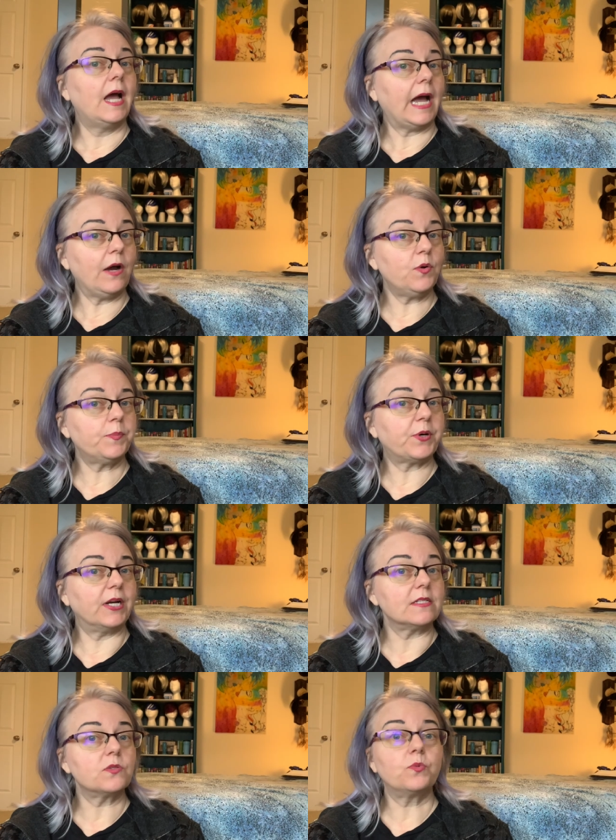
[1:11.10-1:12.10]
Our
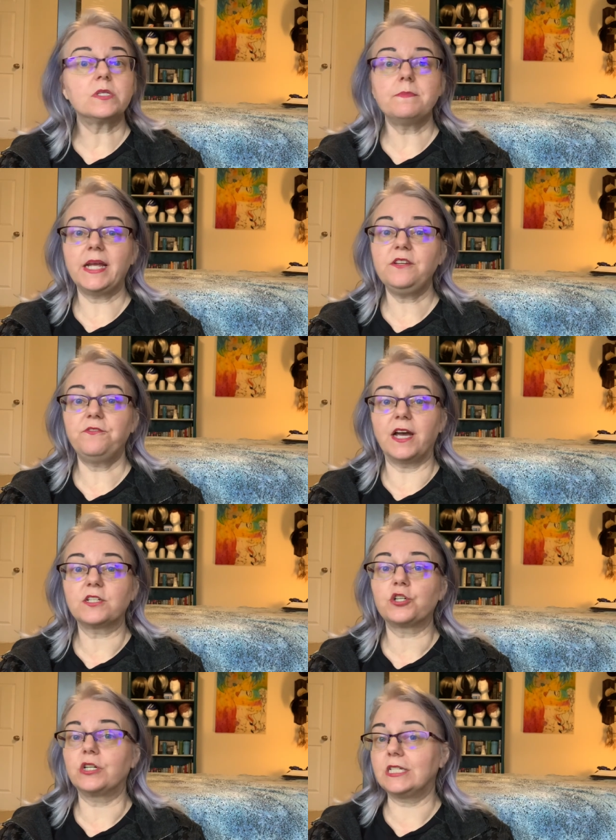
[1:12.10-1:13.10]
press was
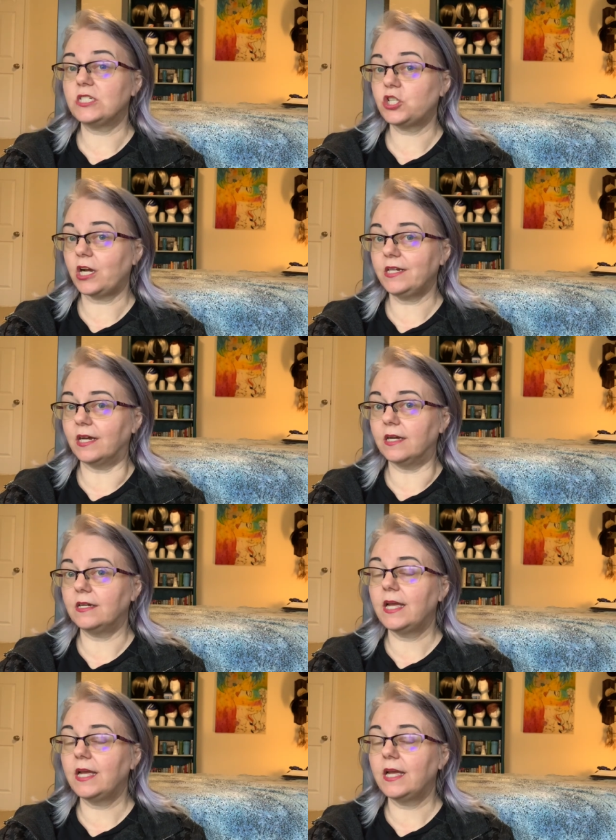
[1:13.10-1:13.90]
manufactured in China,